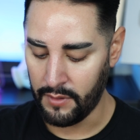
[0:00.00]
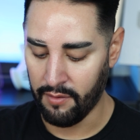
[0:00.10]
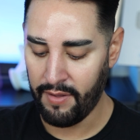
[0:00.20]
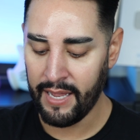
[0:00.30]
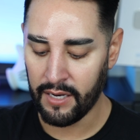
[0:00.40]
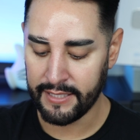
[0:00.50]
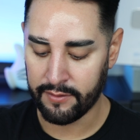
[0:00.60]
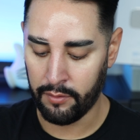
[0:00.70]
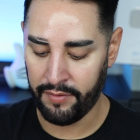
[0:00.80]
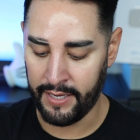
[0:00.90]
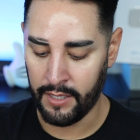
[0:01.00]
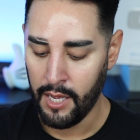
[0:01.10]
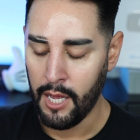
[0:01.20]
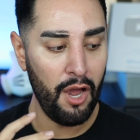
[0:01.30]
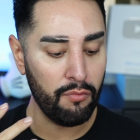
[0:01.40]
that it lights from within.
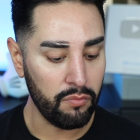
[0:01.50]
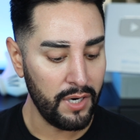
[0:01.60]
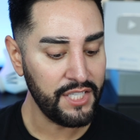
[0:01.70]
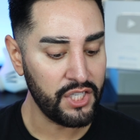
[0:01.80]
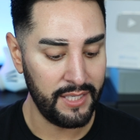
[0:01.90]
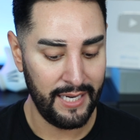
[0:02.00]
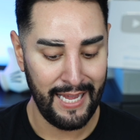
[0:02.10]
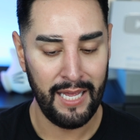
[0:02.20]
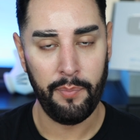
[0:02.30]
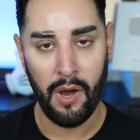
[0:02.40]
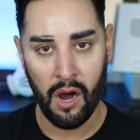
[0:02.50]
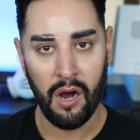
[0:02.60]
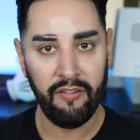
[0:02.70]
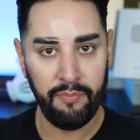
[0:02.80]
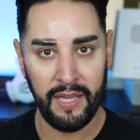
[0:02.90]
Originally,
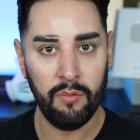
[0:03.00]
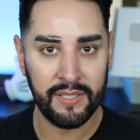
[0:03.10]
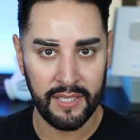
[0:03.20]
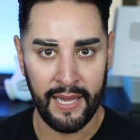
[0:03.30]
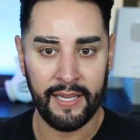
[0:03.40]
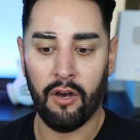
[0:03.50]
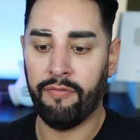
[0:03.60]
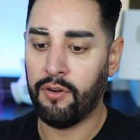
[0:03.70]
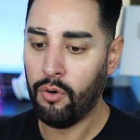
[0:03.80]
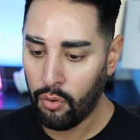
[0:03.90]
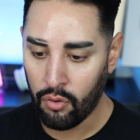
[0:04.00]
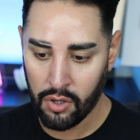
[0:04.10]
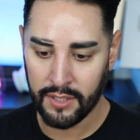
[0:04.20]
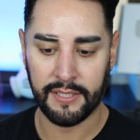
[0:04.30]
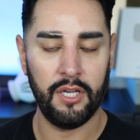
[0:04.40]
part of me was like, of
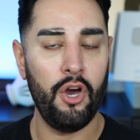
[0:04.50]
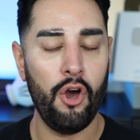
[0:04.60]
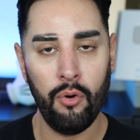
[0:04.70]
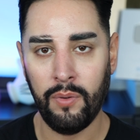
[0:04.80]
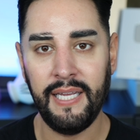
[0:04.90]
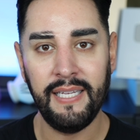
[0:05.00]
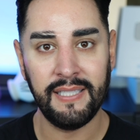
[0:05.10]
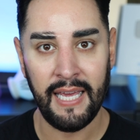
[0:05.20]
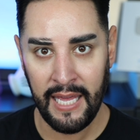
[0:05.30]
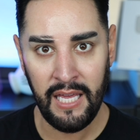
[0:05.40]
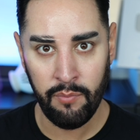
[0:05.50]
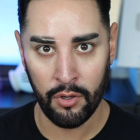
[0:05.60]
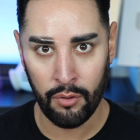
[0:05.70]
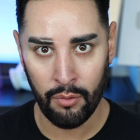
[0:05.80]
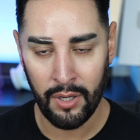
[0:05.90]
course, only
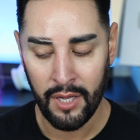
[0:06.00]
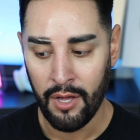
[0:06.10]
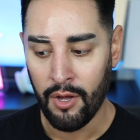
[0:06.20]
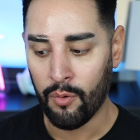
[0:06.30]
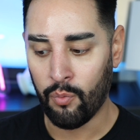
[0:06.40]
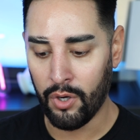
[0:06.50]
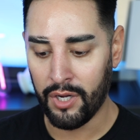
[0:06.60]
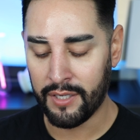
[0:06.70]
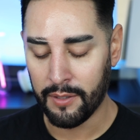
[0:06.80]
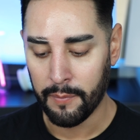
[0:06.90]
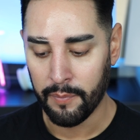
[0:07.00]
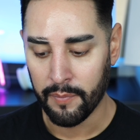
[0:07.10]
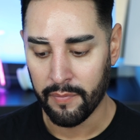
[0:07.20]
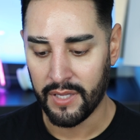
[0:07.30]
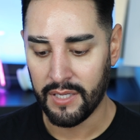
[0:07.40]
TEMU would
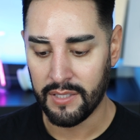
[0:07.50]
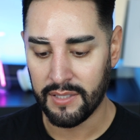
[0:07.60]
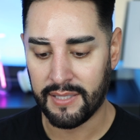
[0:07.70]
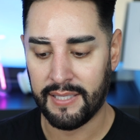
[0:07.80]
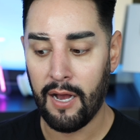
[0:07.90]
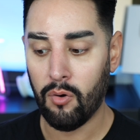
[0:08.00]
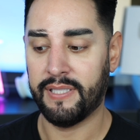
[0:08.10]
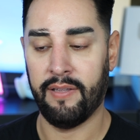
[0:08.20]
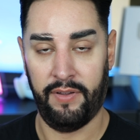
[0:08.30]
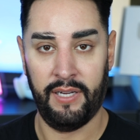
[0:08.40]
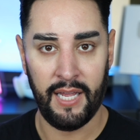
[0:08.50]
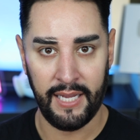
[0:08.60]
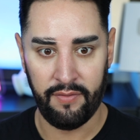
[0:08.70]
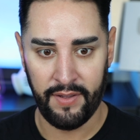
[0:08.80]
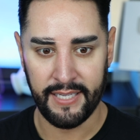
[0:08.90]
sell something
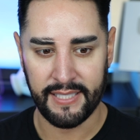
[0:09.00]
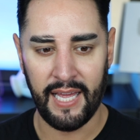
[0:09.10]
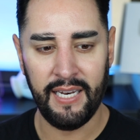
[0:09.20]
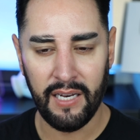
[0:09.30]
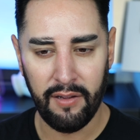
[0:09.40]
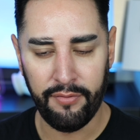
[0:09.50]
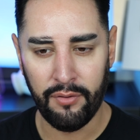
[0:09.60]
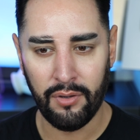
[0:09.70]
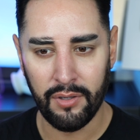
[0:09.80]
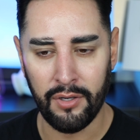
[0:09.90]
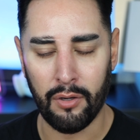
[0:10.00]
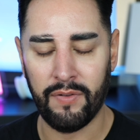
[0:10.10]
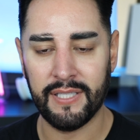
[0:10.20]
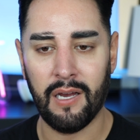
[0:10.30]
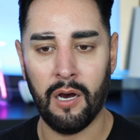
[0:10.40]
like this. And then I thought, no,
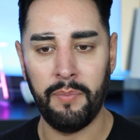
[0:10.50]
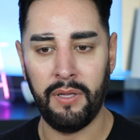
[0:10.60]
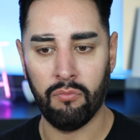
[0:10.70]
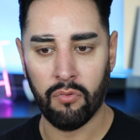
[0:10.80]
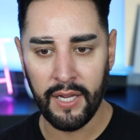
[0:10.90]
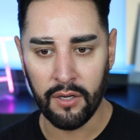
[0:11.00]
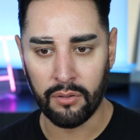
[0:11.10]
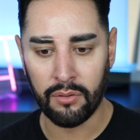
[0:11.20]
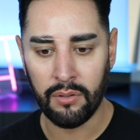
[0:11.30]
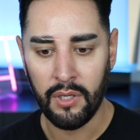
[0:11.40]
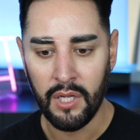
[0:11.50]
this can't be real.